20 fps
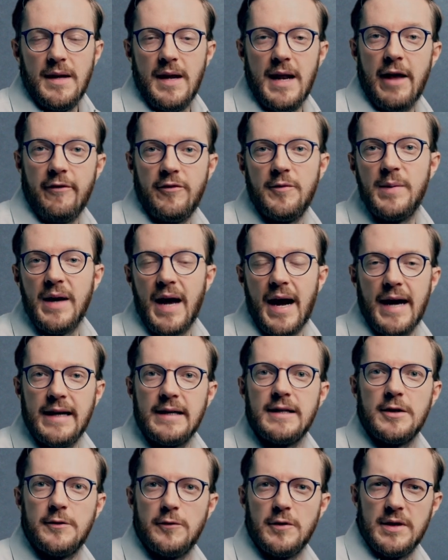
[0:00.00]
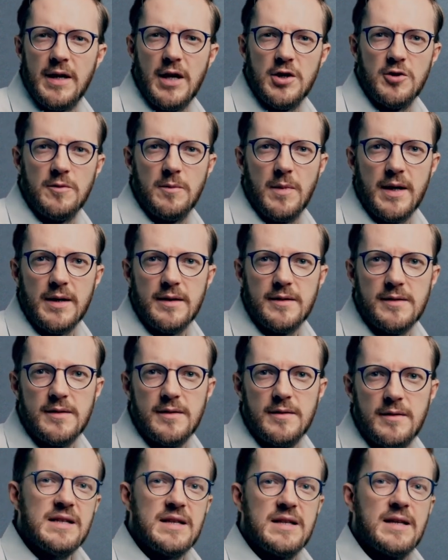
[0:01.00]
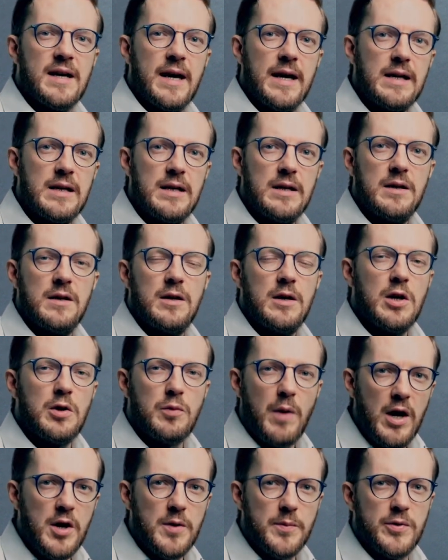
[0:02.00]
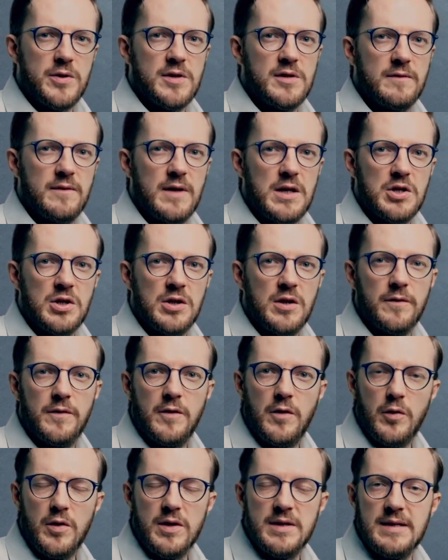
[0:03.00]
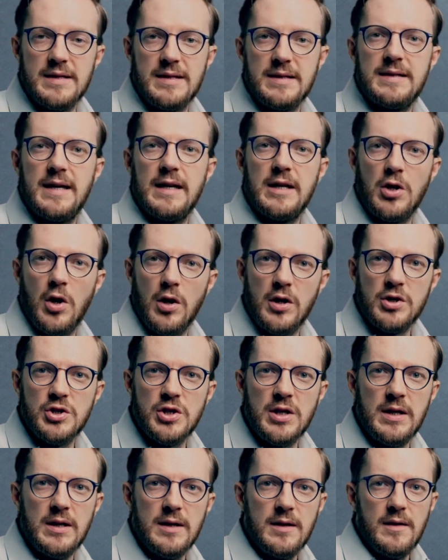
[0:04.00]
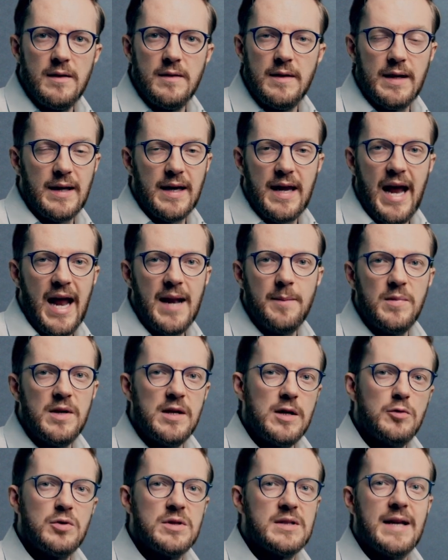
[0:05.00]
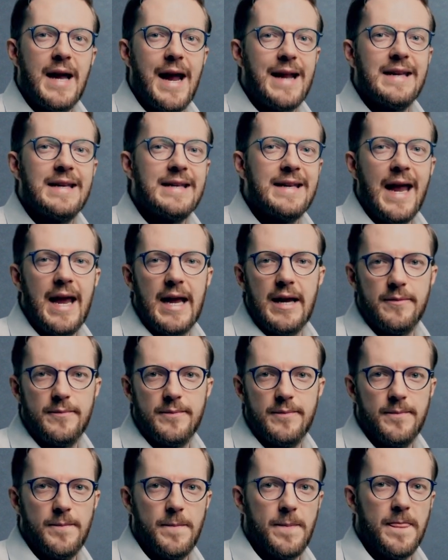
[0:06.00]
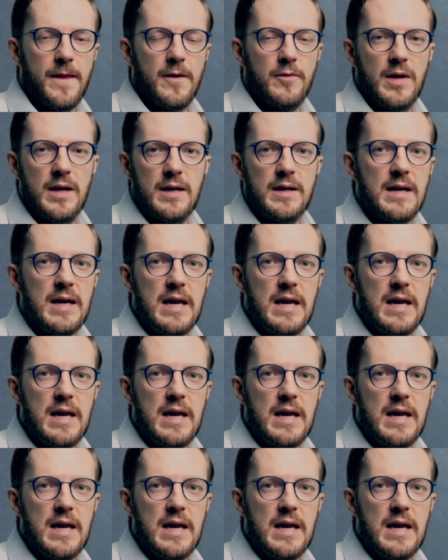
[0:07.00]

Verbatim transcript: left behind in quotation. On the other side, cryopreservation, of course, is a technology that can be used any day, right?